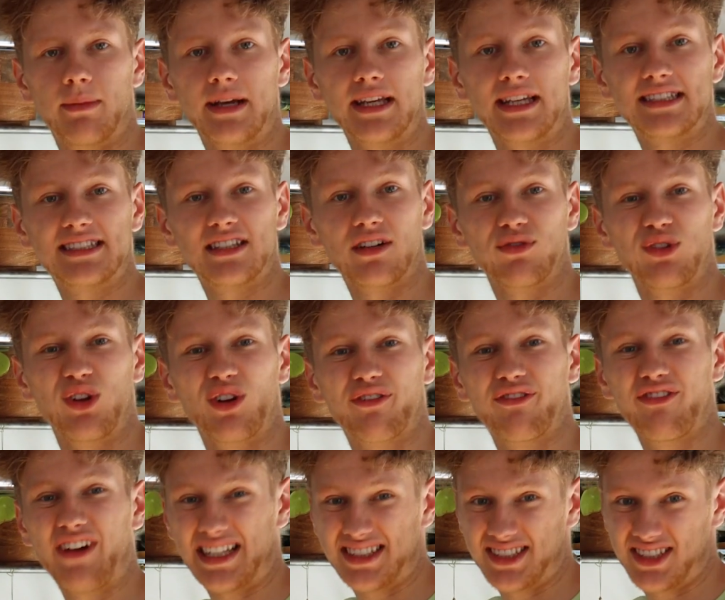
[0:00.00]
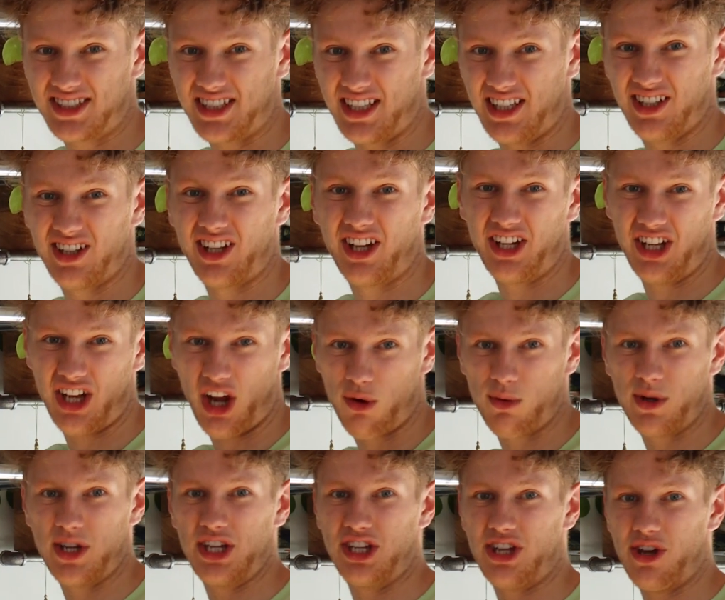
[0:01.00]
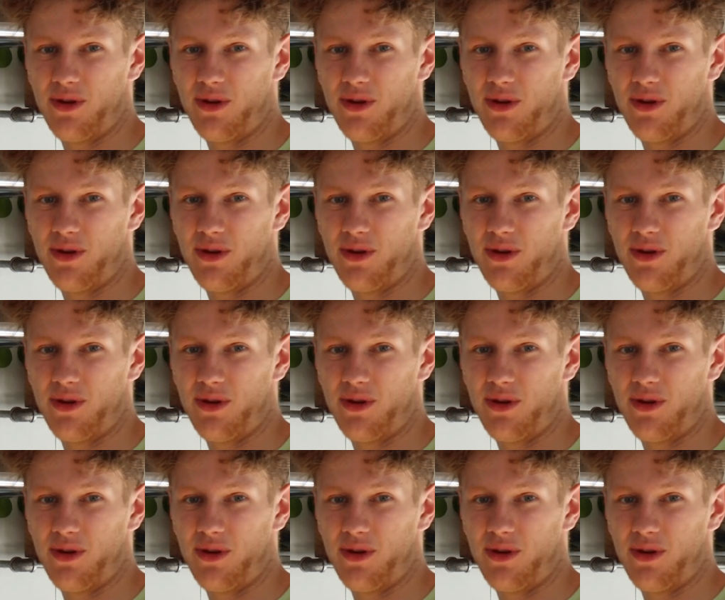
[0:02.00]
to make yourself look fancy, like you know what you're